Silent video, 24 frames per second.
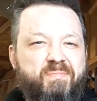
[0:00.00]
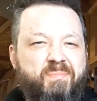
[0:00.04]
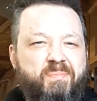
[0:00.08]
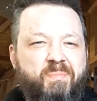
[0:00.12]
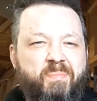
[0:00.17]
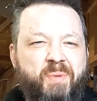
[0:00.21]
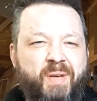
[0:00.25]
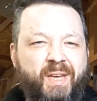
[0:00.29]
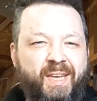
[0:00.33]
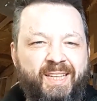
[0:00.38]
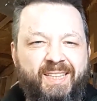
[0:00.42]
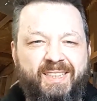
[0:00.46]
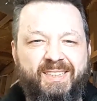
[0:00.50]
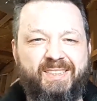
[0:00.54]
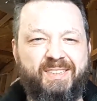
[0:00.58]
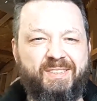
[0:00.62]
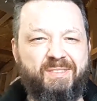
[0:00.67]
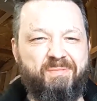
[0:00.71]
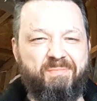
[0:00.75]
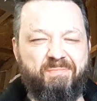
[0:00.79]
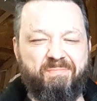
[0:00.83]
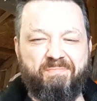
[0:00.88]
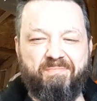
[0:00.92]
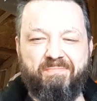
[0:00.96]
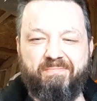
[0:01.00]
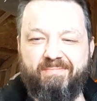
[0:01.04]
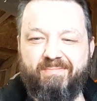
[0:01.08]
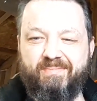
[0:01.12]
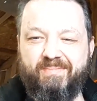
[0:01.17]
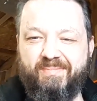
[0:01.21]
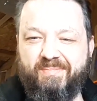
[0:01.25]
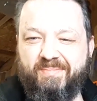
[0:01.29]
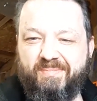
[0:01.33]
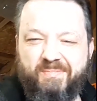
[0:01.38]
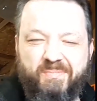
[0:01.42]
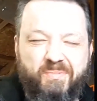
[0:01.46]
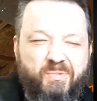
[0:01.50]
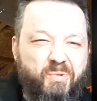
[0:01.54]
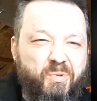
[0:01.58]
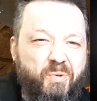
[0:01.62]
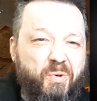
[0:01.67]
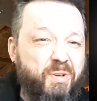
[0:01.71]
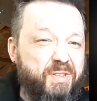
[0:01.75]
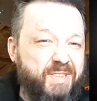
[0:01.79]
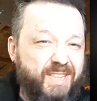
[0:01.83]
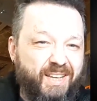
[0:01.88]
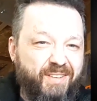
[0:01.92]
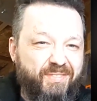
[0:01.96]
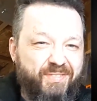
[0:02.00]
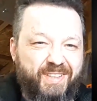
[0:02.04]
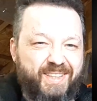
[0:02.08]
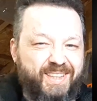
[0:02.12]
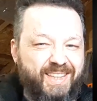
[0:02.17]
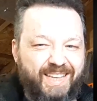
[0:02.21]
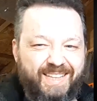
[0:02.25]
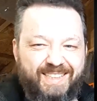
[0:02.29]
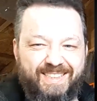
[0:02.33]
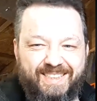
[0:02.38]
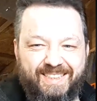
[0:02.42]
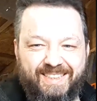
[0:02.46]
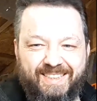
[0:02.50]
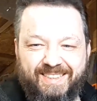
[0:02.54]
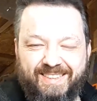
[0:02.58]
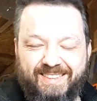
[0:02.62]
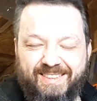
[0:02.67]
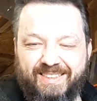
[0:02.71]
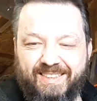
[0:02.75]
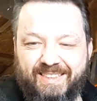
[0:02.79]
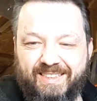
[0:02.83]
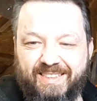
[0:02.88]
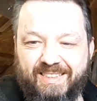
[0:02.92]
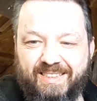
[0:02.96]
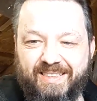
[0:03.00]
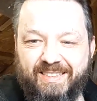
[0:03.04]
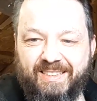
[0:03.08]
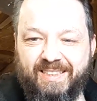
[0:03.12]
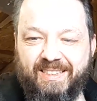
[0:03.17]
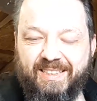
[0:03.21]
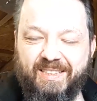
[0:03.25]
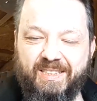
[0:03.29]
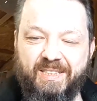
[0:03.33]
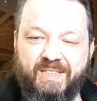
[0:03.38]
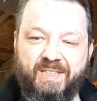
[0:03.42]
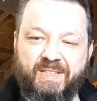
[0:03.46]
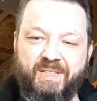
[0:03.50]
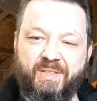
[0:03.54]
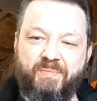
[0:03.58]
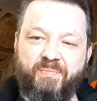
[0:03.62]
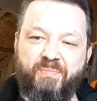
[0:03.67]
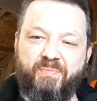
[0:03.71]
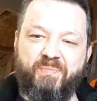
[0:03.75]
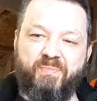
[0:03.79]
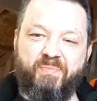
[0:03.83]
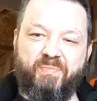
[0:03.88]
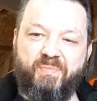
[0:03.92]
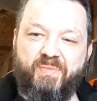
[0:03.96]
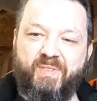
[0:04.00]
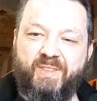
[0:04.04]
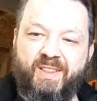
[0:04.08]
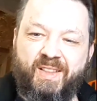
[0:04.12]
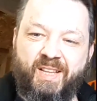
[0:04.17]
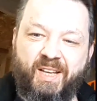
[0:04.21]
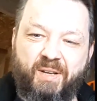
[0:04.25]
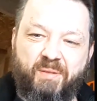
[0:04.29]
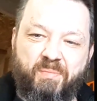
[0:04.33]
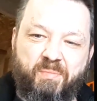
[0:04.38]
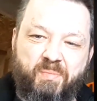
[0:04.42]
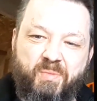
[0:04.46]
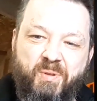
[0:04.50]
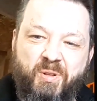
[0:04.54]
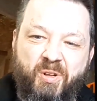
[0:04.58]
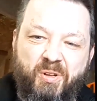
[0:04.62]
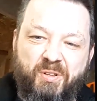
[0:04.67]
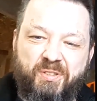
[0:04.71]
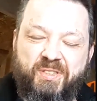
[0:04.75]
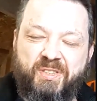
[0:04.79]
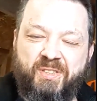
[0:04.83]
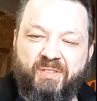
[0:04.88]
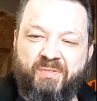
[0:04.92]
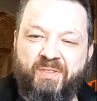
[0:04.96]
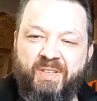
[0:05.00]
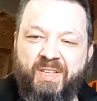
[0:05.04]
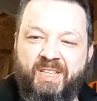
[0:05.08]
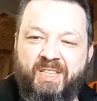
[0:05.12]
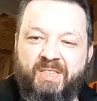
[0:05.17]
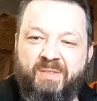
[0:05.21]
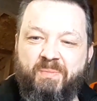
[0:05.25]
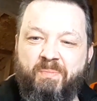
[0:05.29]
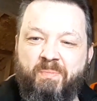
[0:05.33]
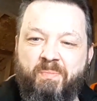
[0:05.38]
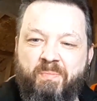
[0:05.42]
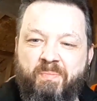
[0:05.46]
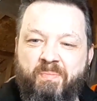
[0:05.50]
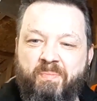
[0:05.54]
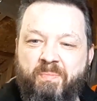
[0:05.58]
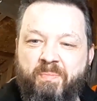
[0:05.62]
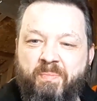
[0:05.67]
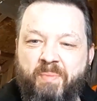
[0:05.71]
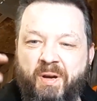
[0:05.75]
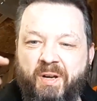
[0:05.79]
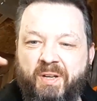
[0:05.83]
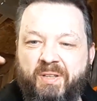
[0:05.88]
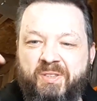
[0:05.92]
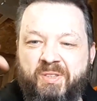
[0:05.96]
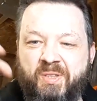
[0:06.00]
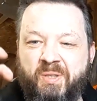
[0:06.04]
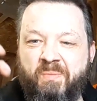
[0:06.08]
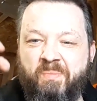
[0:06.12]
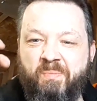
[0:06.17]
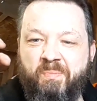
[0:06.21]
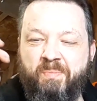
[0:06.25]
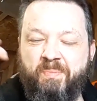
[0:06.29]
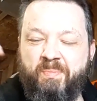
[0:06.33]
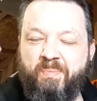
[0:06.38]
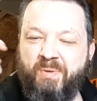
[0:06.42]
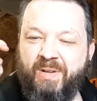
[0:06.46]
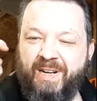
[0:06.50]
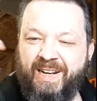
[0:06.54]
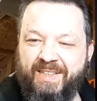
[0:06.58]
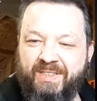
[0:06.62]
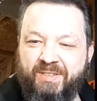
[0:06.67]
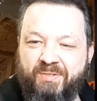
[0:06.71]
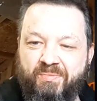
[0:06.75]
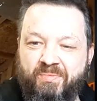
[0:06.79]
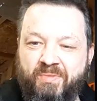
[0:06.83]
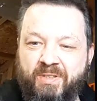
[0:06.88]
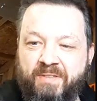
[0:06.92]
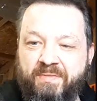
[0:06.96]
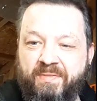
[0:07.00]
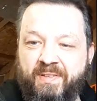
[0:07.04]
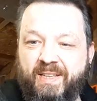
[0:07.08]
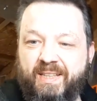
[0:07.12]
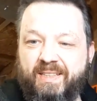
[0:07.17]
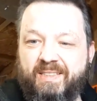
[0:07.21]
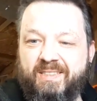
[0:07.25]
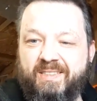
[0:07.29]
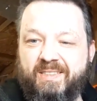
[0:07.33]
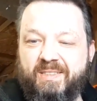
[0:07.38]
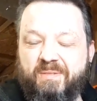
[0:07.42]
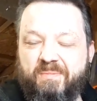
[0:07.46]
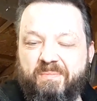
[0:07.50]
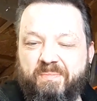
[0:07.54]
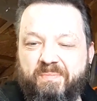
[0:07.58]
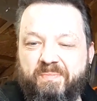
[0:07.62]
piece, whatever that is. Like lots of these punctured brass rivets.